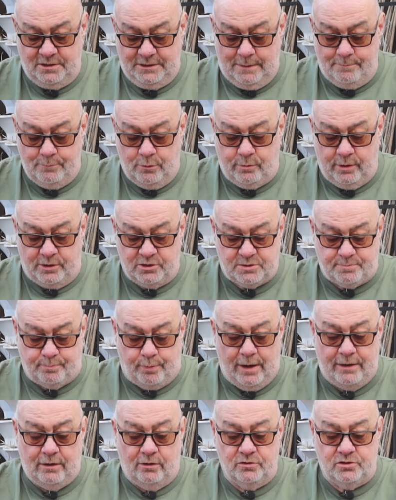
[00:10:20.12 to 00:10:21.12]
I give them a quick
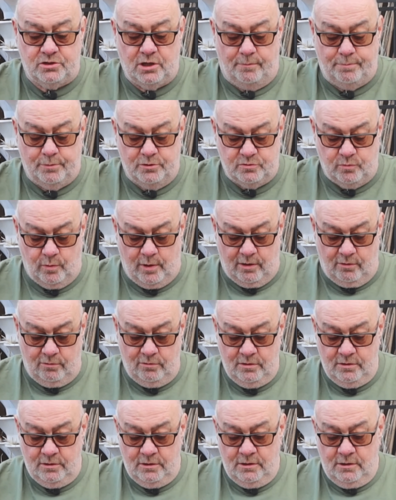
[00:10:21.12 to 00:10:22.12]
spray on top as well.
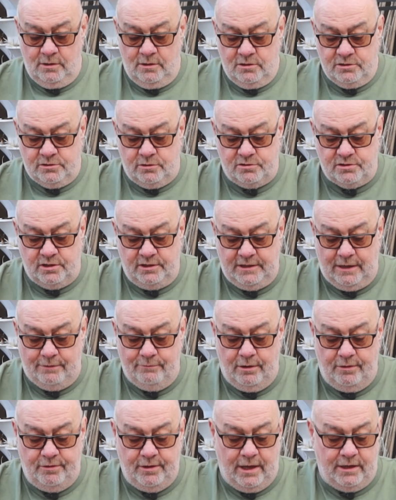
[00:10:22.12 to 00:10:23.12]
So I'm just going to get
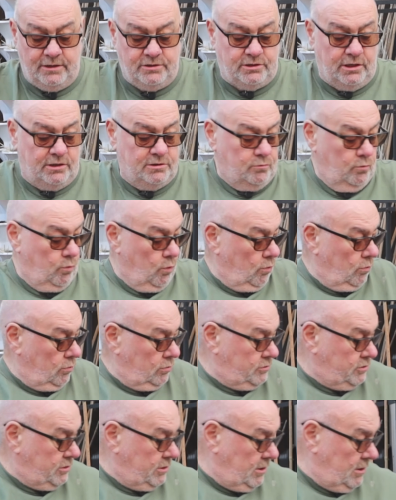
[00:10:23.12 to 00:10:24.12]
rid of the excess
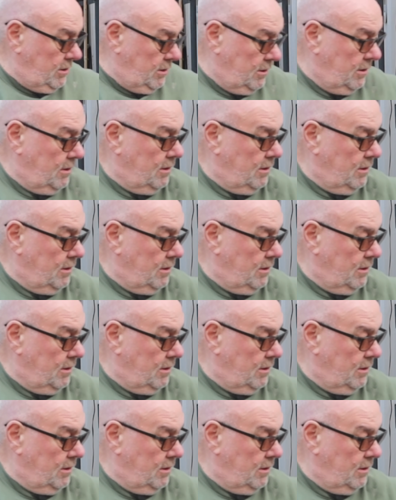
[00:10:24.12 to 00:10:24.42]
water